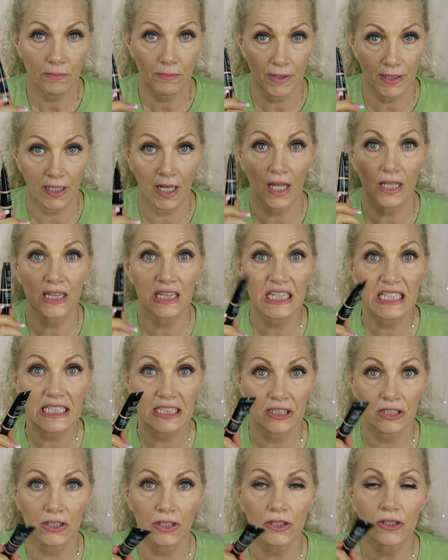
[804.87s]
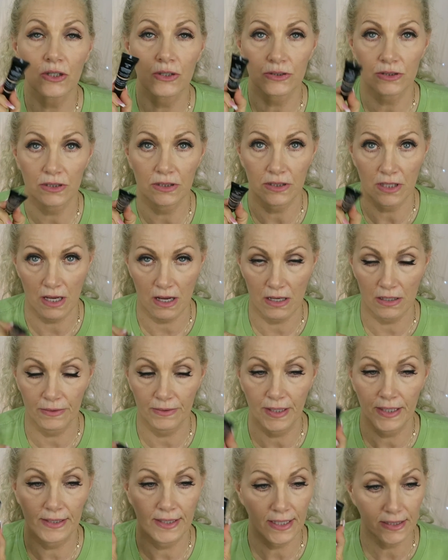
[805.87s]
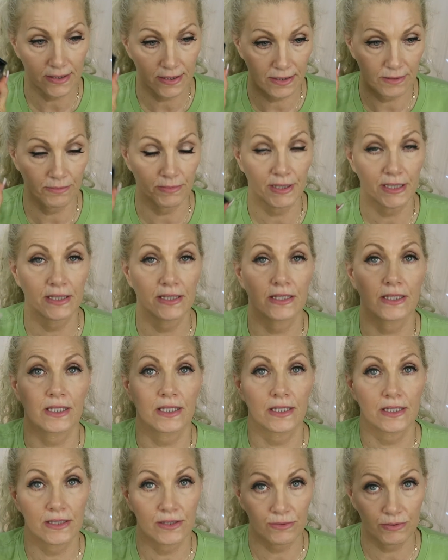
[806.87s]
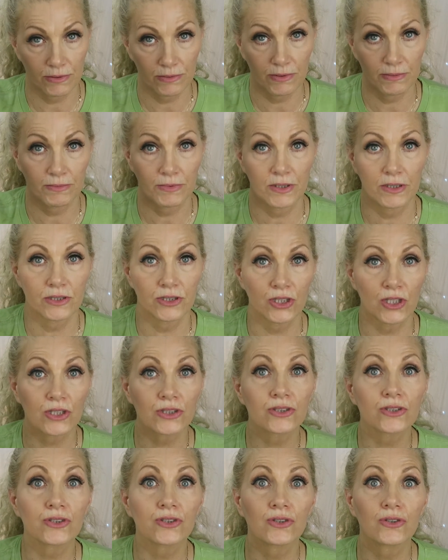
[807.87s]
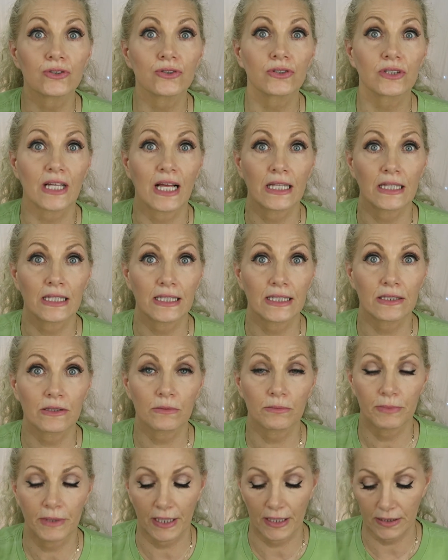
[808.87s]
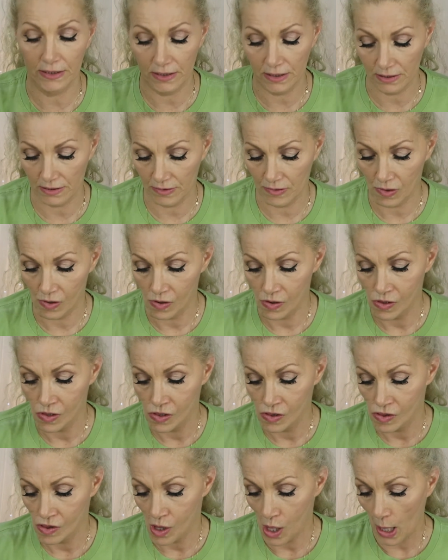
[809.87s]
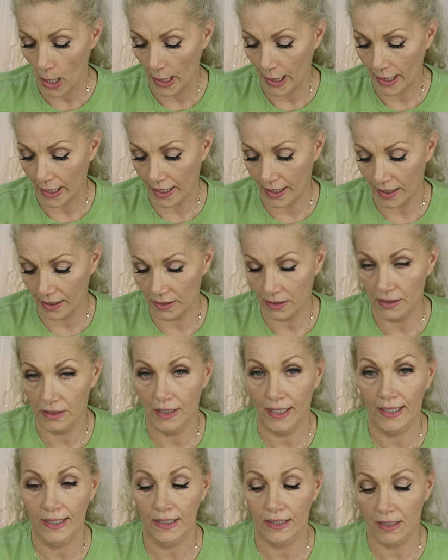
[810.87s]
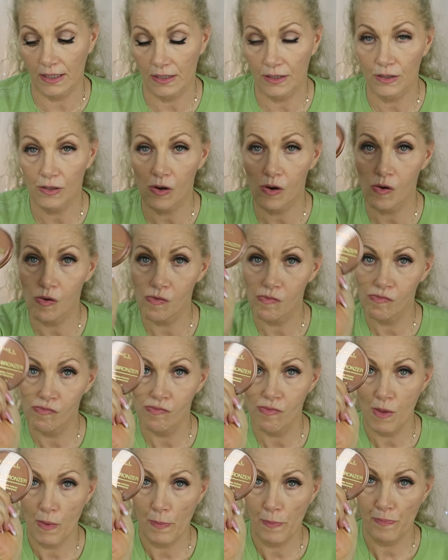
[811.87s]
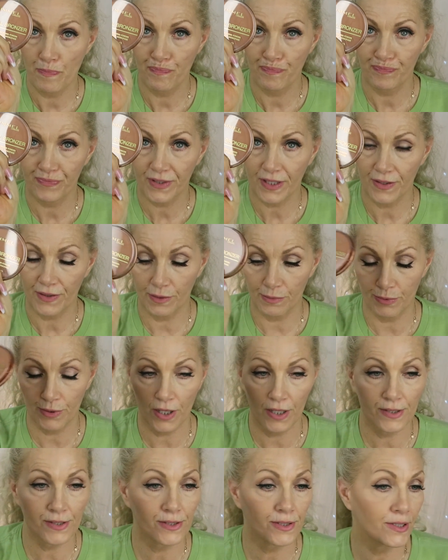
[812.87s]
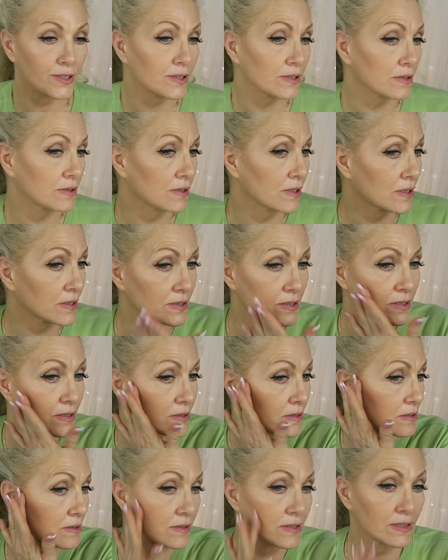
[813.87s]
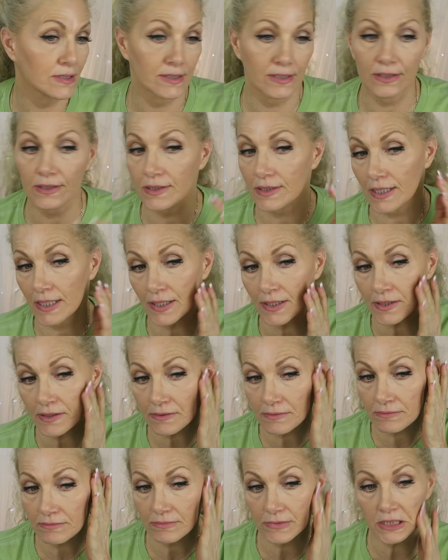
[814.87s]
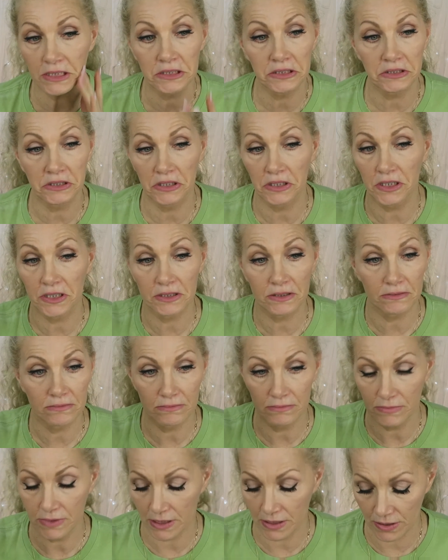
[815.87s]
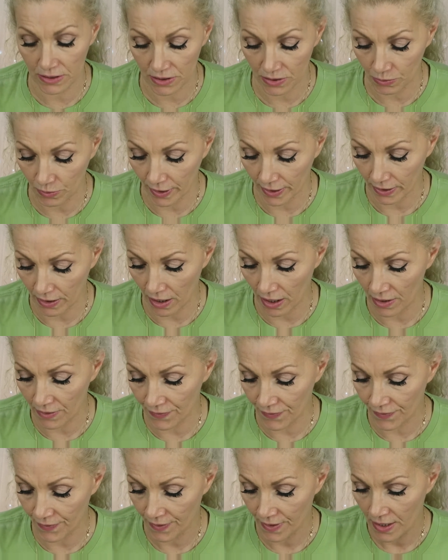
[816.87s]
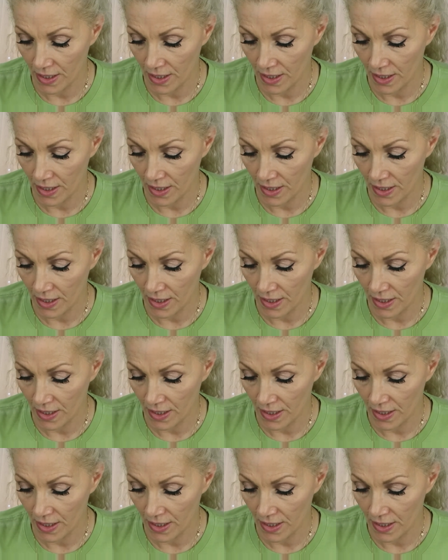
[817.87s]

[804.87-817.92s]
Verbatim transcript: but a little goes a long way that's the big thing is remember just use a little bit I like the bronzer it's still there looks good didn't sweat off